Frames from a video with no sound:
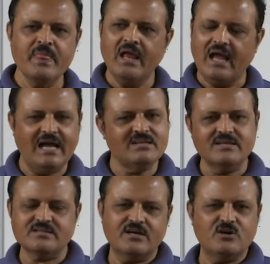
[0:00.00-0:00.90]
and
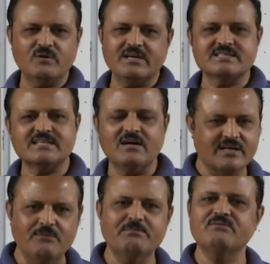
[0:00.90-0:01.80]
then third one is the
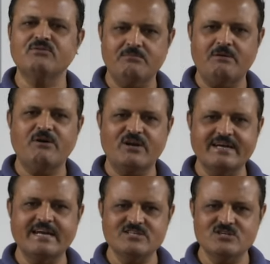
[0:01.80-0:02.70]
company form of
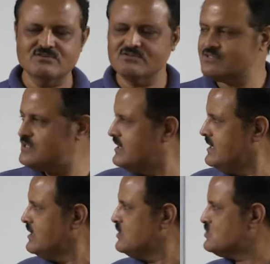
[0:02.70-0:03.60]
organizations.
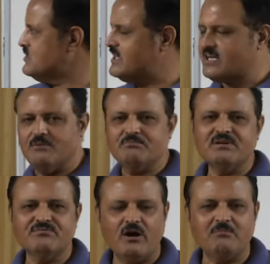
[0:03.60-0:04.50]
So, in the company
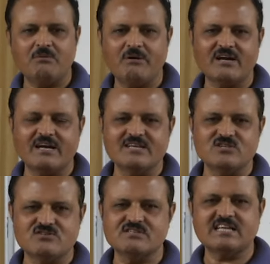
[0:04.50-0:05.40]
form of
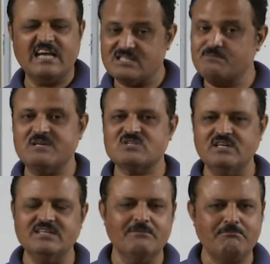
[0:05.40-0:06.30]
organizations,
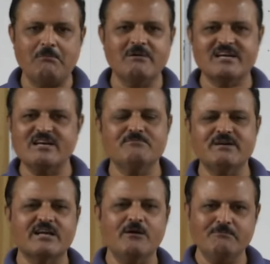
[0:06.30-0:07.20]
especially the public
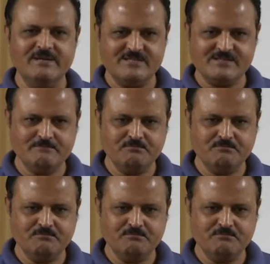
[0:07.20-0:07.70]
limited companies,